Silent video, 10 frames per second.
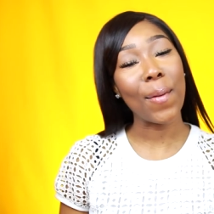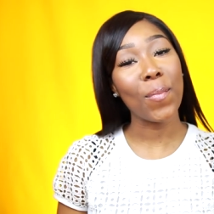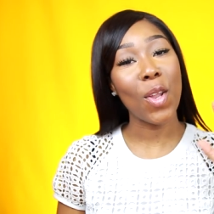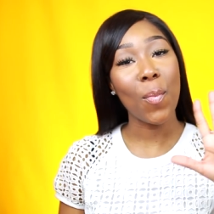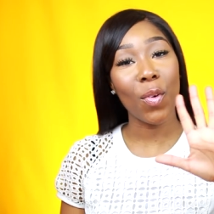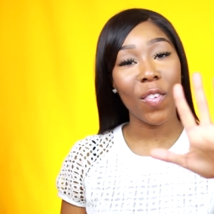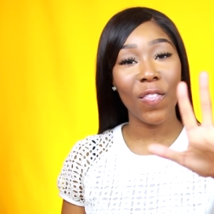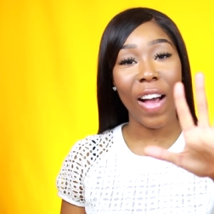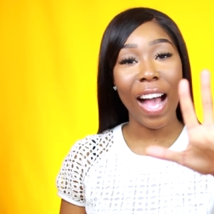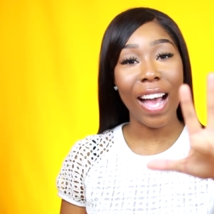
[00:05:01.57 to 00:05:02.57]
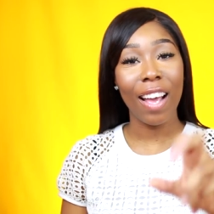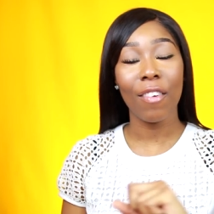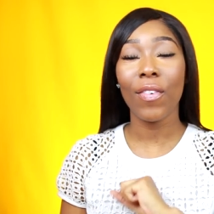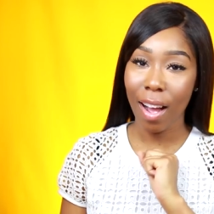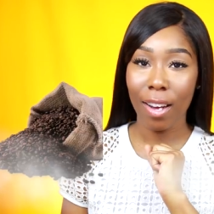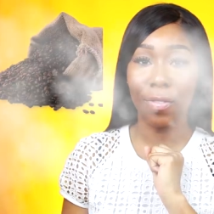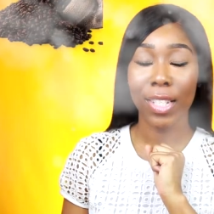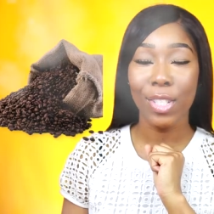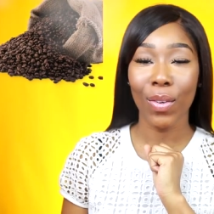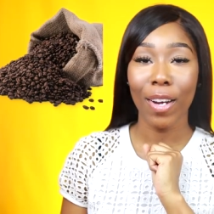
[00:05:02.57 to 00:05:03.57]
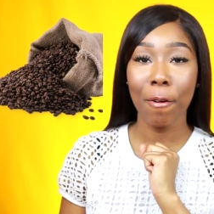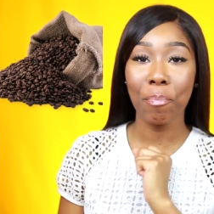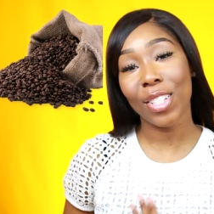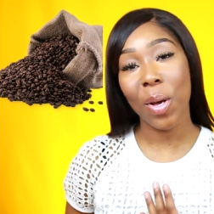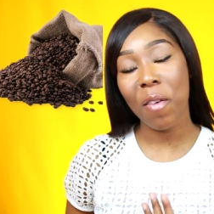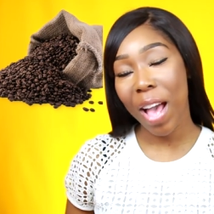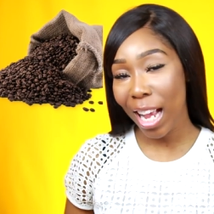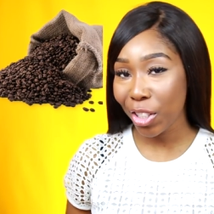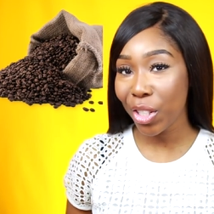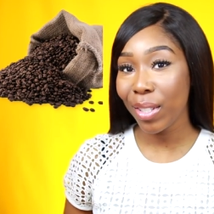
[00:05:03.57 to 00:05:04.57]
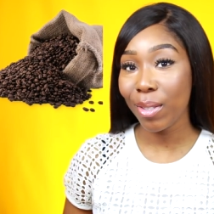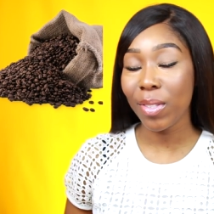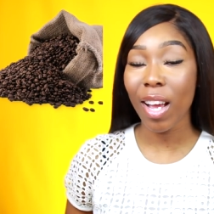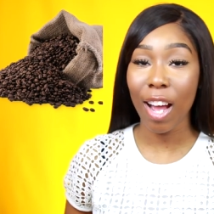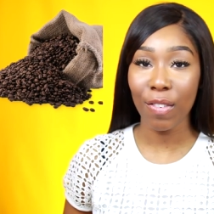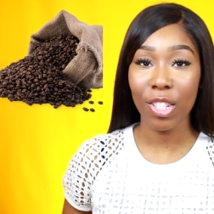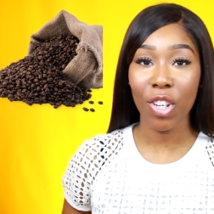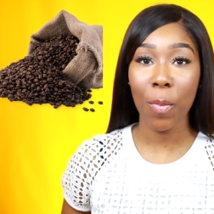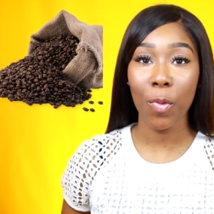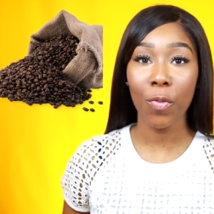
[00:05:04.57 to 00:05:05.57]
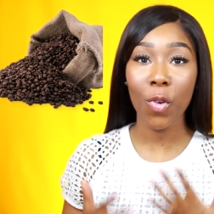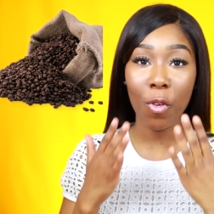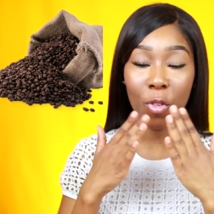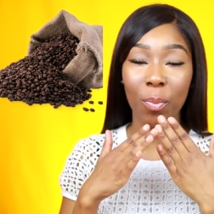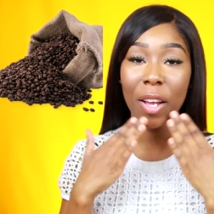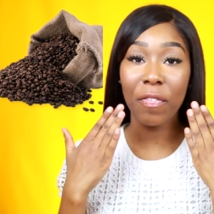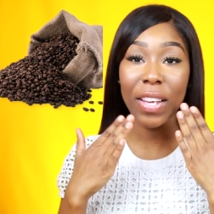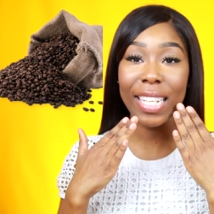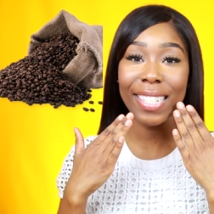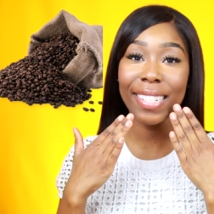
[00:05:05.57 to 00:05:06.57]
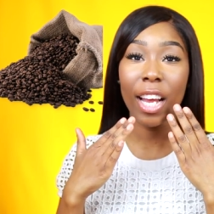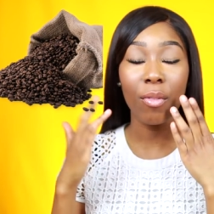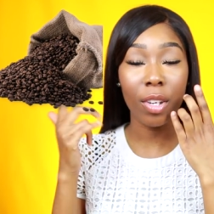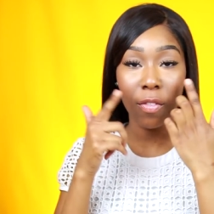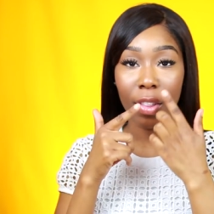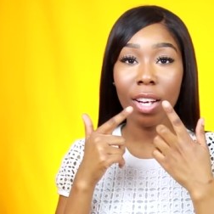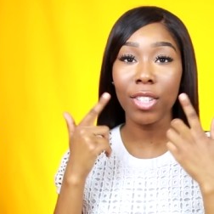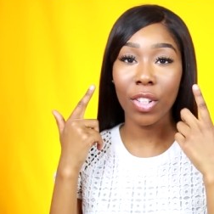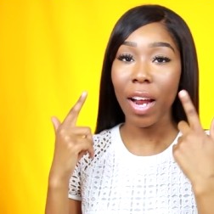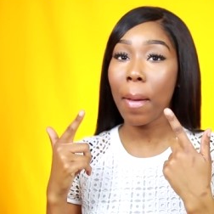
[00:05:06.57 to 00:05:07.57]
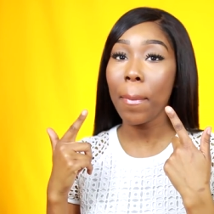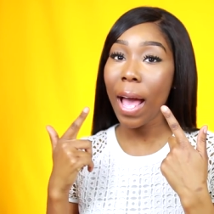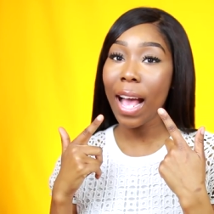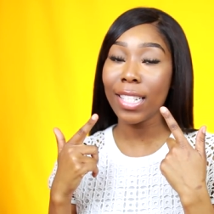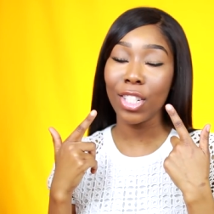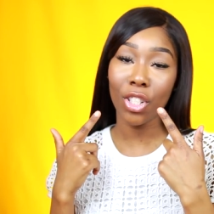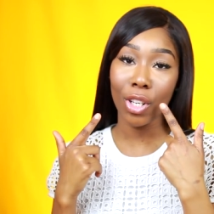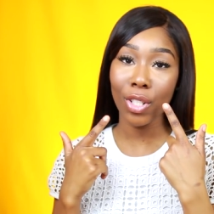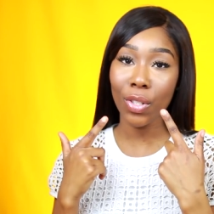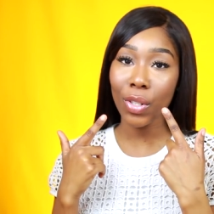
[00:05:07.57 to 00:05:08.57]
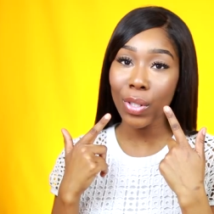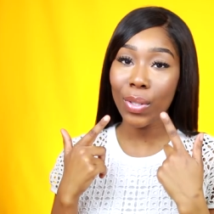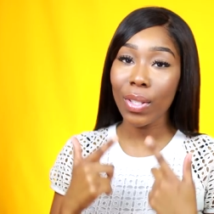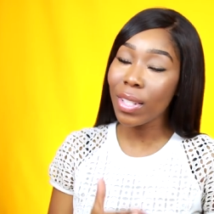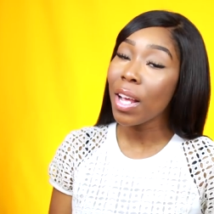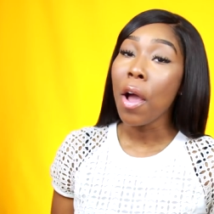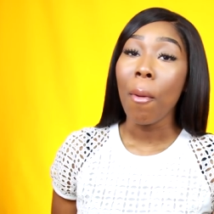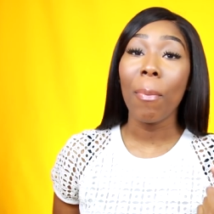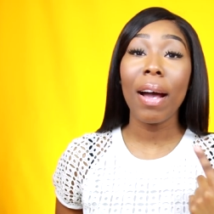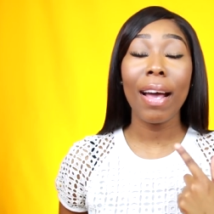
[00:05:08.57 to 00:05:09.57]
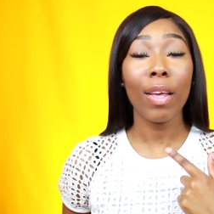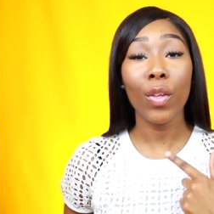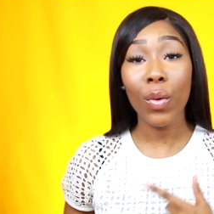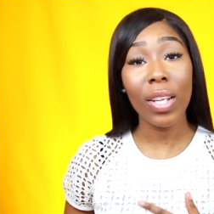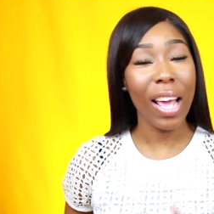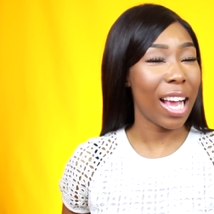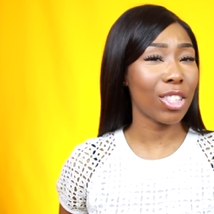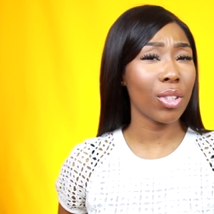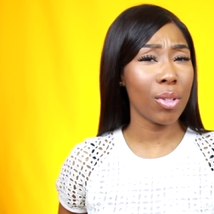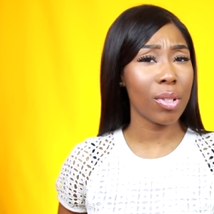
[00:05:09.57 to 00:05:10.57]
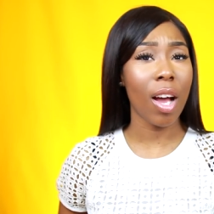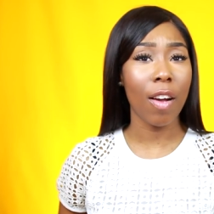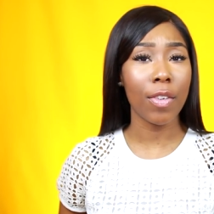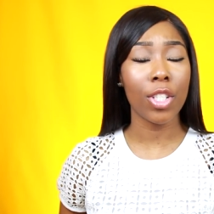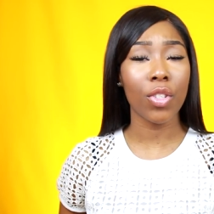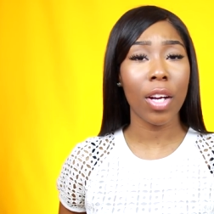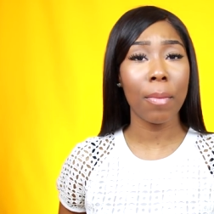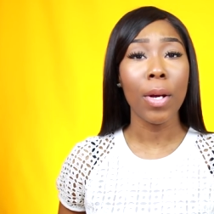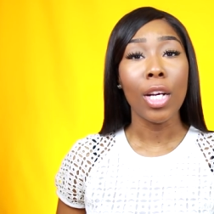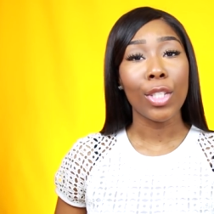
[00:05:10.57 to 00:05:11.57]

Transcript: Tip number five, coffee scrub. So I've actually used coffee scrub before for my face to get rid of the under eye bags and dark circles, but but you can actually use coffee scrub